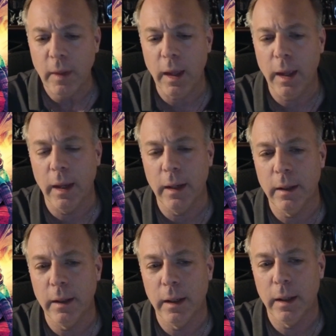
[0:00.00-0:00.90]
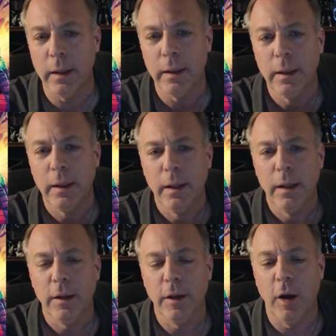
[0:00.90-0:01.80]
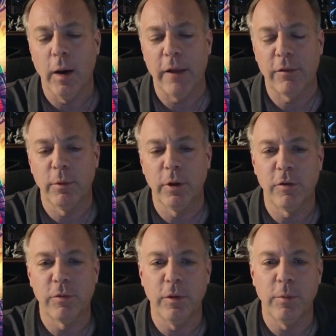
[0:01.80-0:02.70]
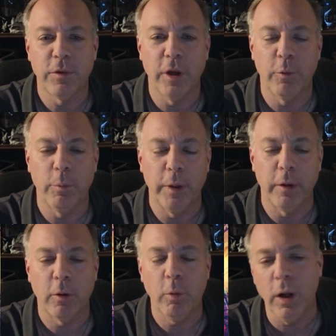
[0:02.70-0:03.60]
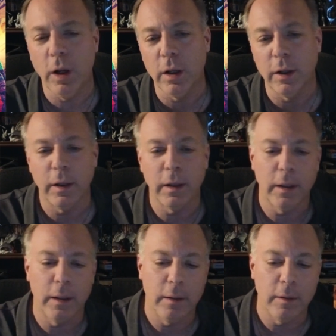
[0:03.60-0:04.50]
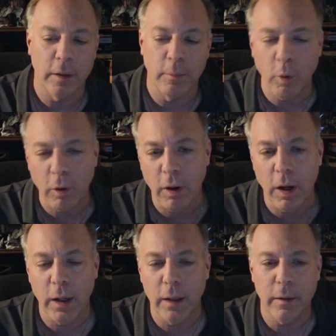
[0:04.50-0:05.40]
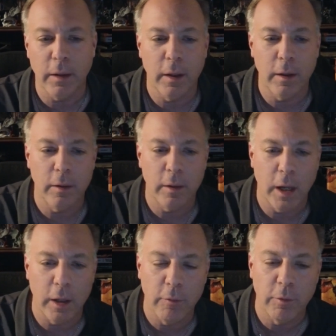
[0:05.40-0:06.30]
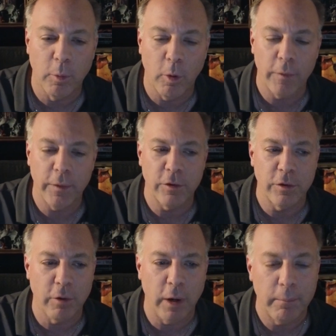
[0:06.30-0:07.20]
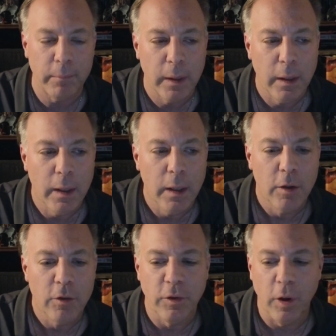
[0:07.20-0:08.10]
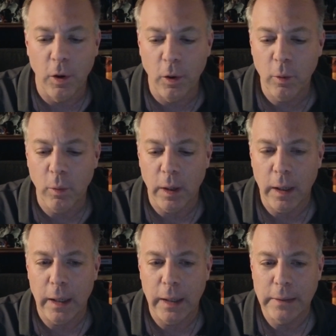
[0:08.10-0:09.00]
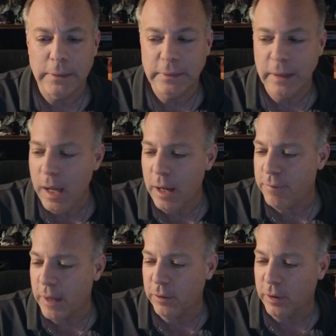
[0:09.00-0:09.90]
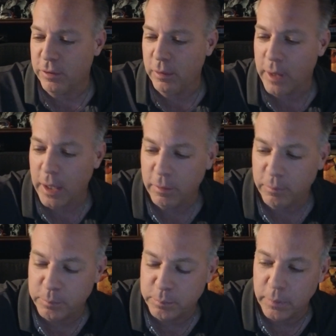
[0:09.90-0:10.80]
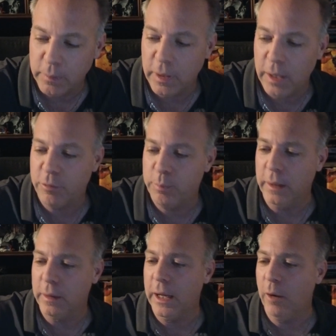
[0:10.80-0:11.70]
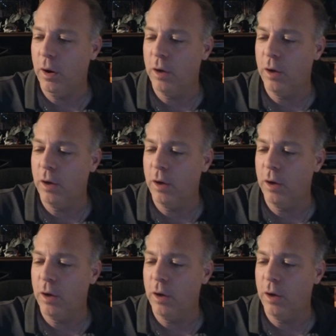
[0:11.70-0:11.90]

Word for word: and uh, you know it had some good stuff with Peter Quill and and Gamora, and, and I love Gamora. I think she's great. So uh, yeah, in fact, you can see we kind of I've spent now